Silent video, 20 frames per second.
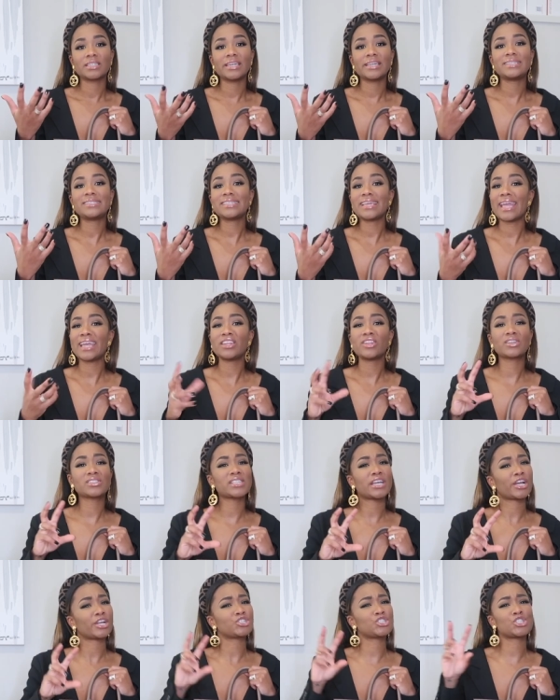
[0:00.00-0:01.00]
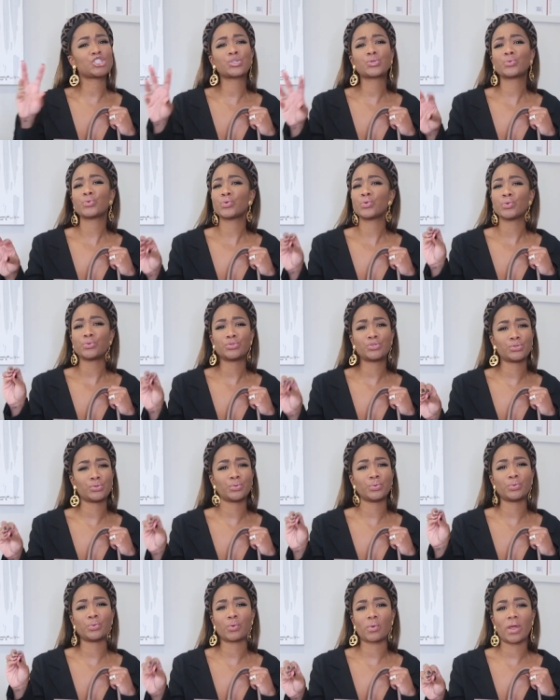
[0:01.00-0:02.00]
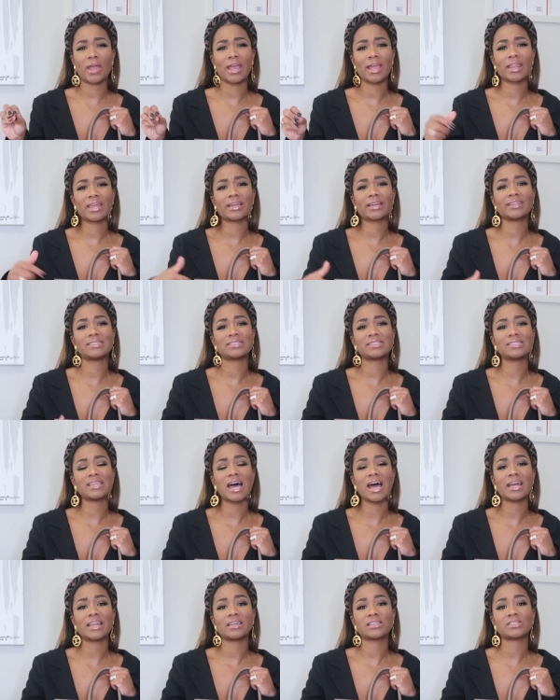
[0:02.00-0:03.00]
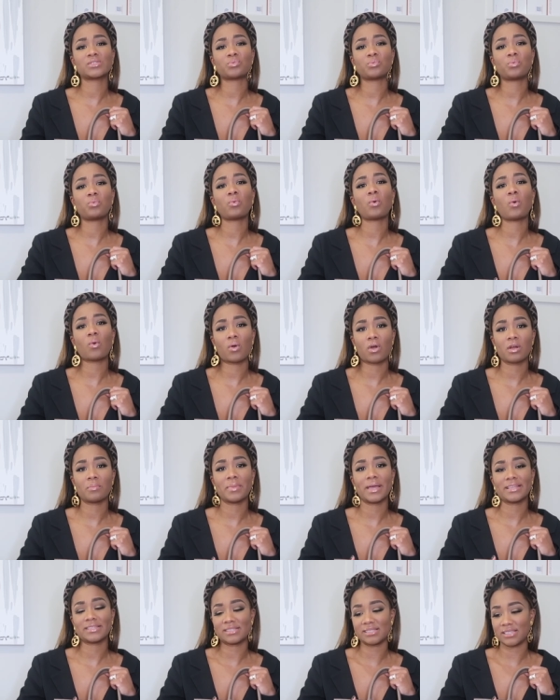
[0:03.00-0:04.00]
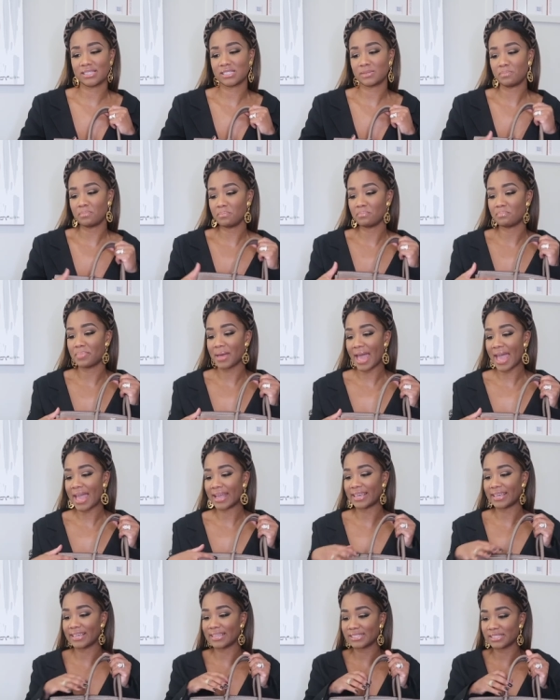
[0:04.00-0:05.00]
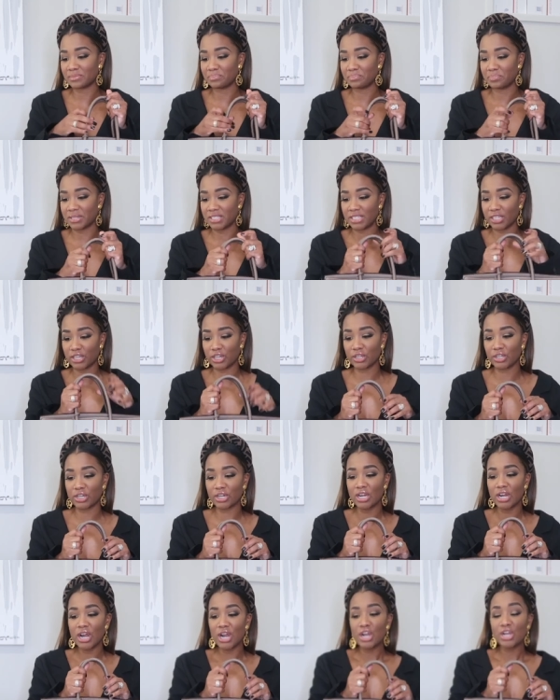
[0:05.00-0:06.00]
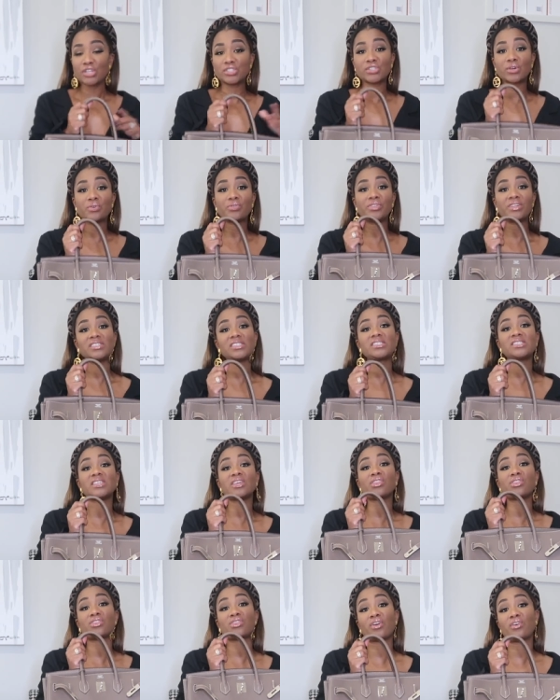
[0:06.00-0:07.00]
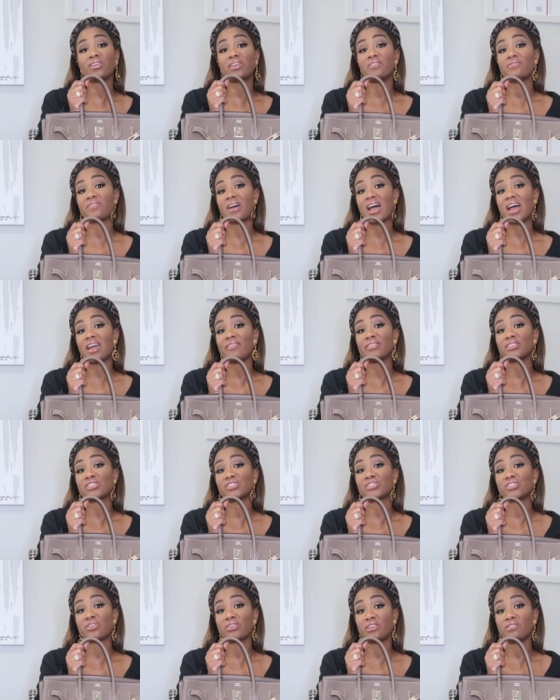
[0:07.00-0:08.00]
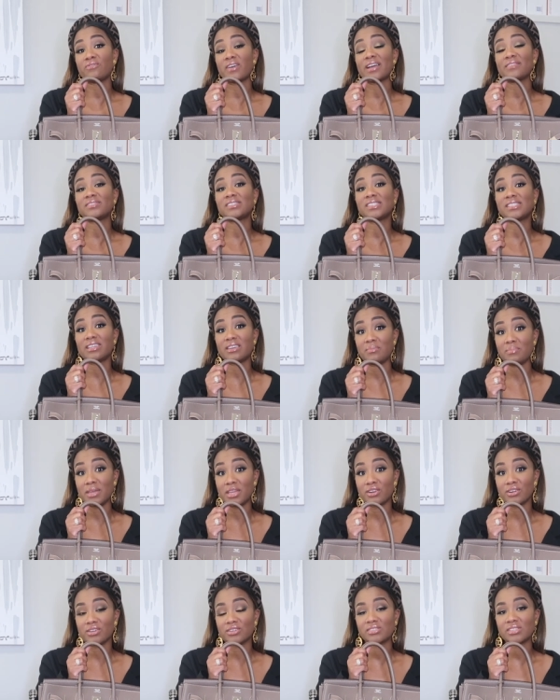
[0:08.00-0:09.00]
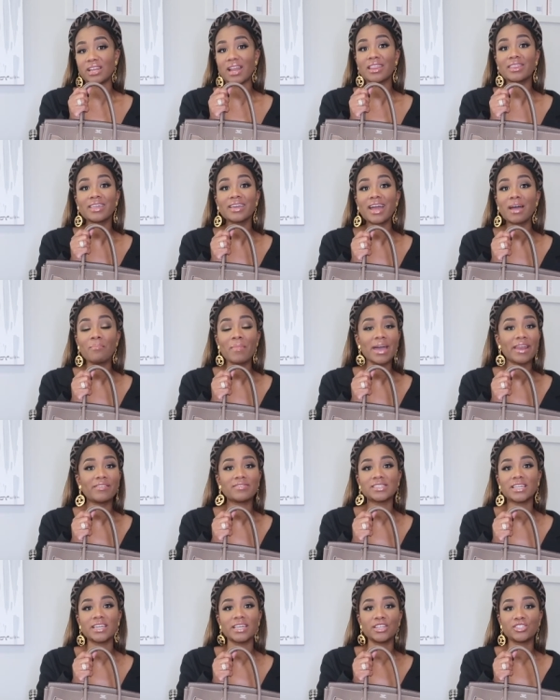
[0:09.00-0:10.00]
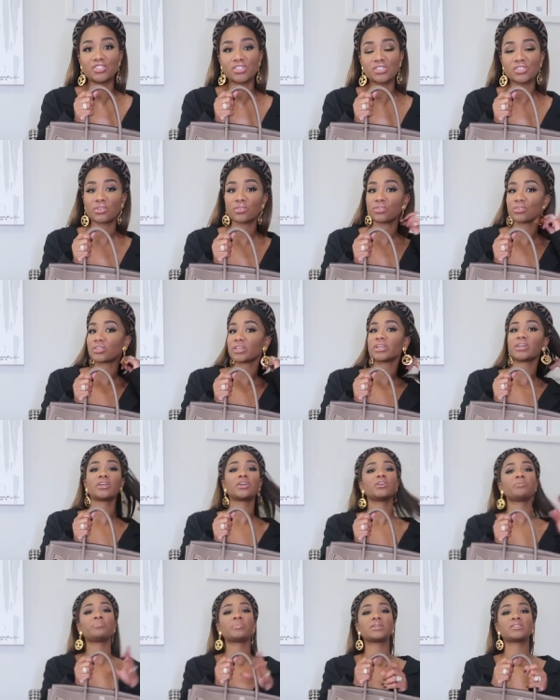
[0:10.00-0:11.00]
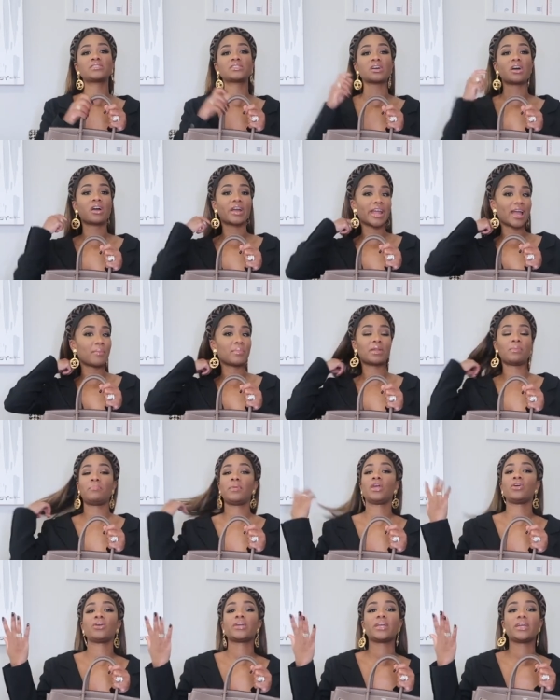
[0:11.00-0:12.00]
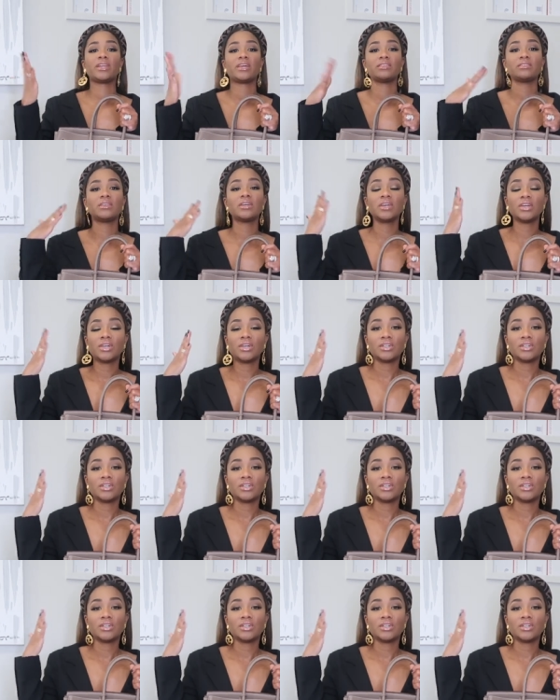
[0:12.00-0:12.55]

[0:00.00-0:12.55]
etain looks like a true gray. Like it's not as warm as this bag is in particular. So this is the 35, it's 35 centimeters. And I think I might've said inches earlier, but sorry, I'm an American and